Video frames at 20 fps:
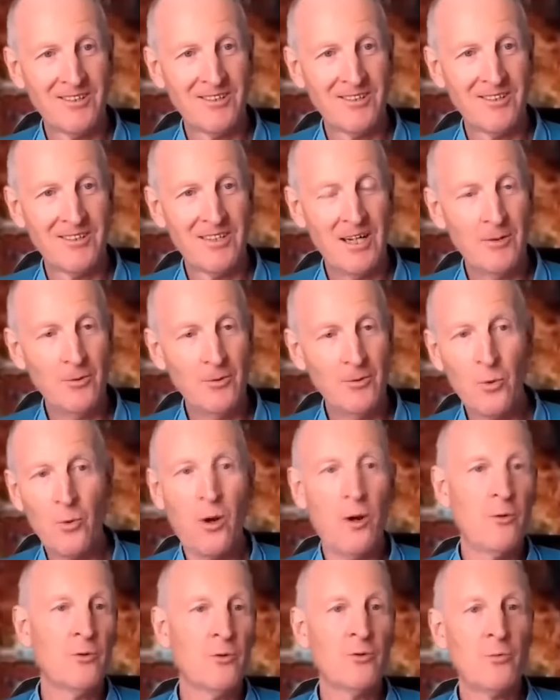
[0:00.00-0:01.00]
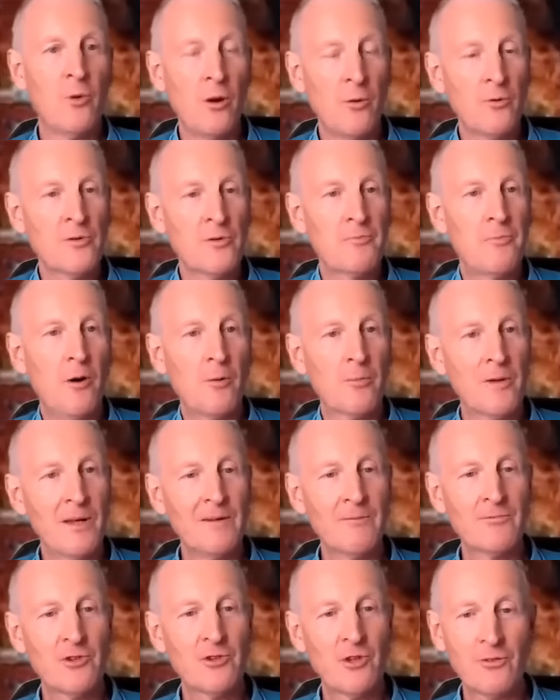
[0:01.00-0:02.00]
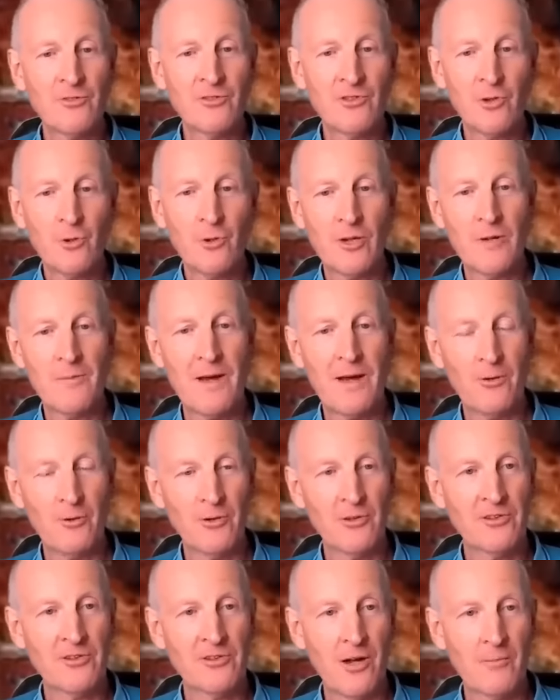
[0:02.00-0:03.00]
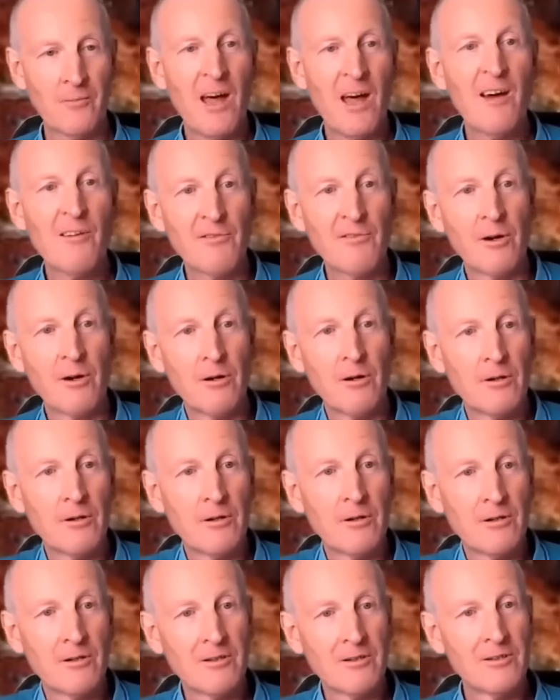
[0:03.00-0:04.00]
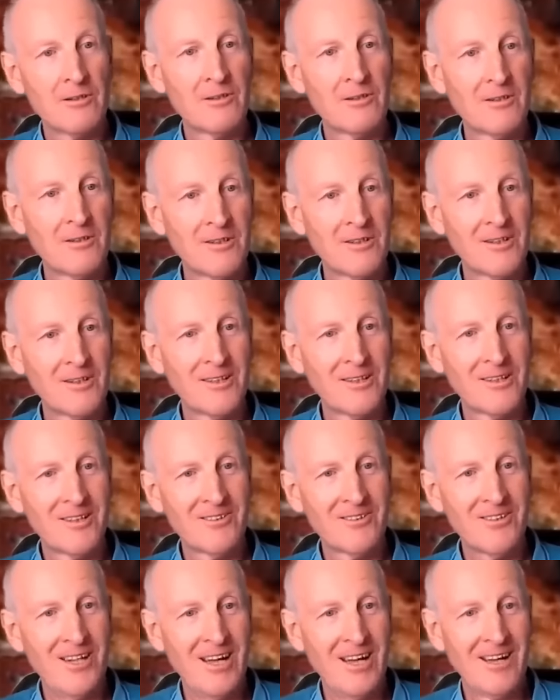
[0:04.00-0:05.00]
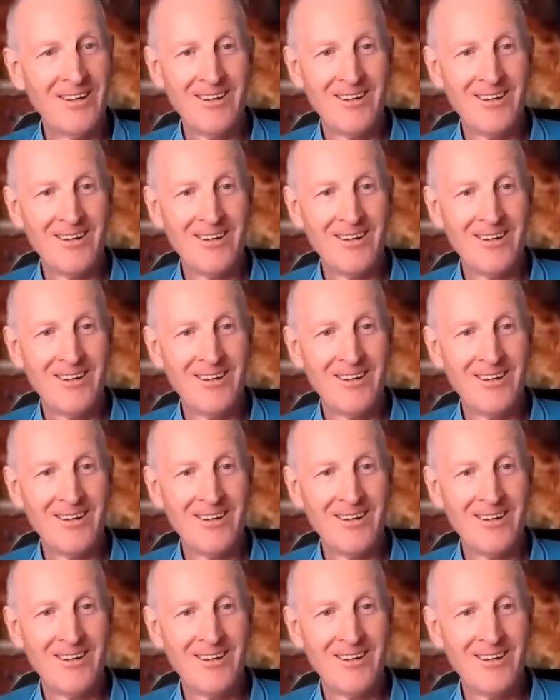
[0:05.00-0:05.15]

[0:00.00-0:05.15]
You know, well, what what was Bob Love John's talking about all the time? Love. Yeah.